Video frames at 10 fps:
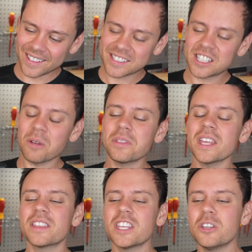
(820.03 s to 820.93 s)

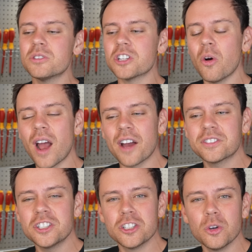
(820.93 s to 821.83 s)
Something that you don't have
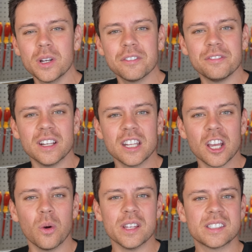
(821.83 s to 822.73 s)
to do in a
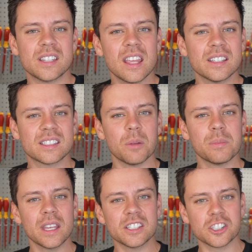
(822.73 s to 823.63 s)
video is say that
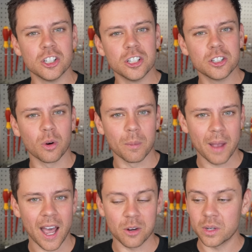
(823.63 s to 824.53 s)
something is good or
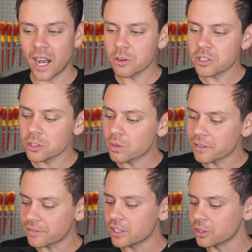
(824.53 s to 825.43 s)
bad. When I do
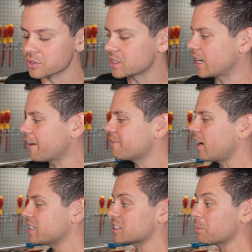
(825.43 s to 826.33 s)
reviews and I
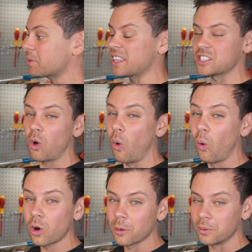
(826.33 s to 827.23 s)
find something that's
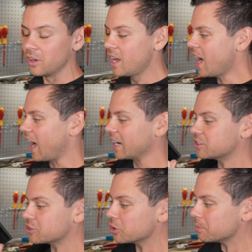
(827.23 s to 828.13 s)
horrible, I
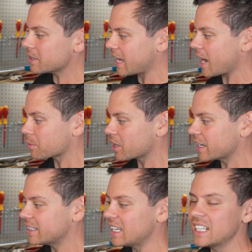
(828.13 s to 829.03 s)
zoom the camera
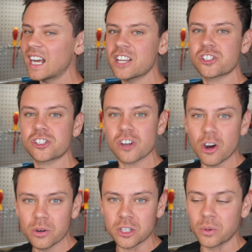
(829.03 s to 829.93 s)
in and I
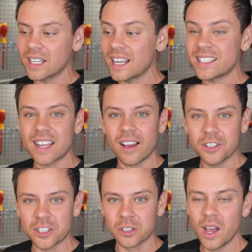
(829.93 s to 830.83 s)
show you and I
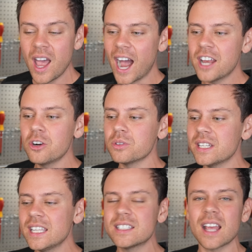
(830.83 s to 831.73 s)
tell you. I don't
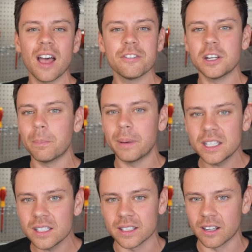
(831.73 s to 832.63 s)
need to have an
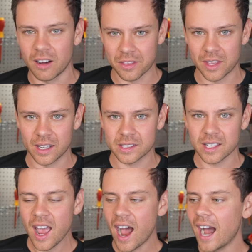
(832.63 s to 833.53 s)
opinion on things.
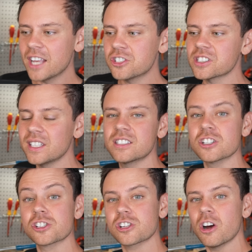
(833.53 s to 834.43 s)
I just need
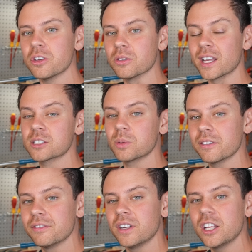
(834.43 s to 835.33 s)
to show you. That's what
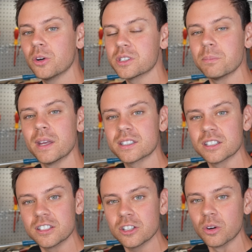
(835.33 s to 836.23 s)
a video is meant
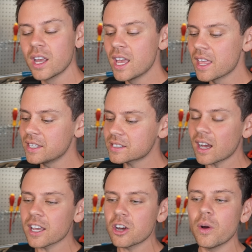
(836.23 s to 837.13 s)
to do. This
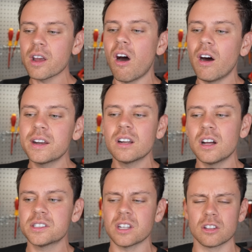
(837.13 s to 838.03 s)
guy going on and
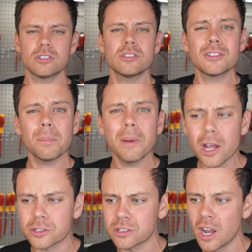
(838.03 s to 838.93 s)
on saying, this is the
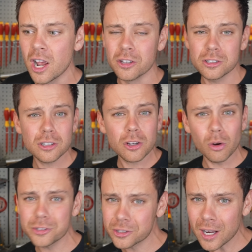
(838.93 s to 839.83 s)
best, this is the
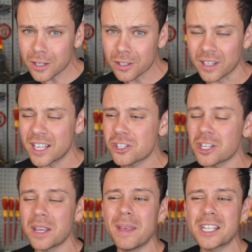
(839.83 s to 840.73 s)
gold standard, it,
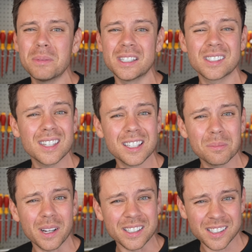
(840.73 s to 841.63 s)
just, it makes me sick
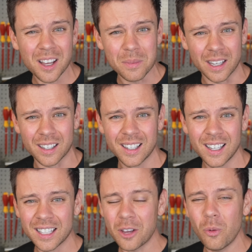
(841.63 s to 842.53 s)
to my stomach.
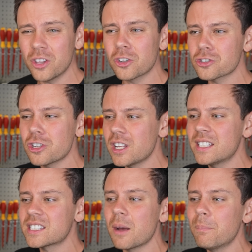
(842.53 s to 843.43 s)
Like there's,
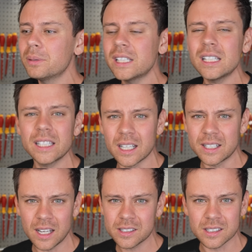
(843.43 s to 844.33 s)
it's completely
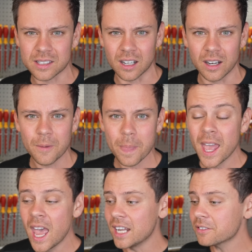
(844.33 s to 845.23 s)
unnecessary.
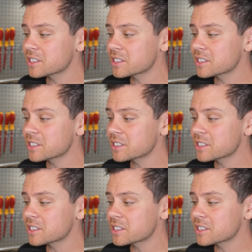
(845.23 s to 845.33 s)
And if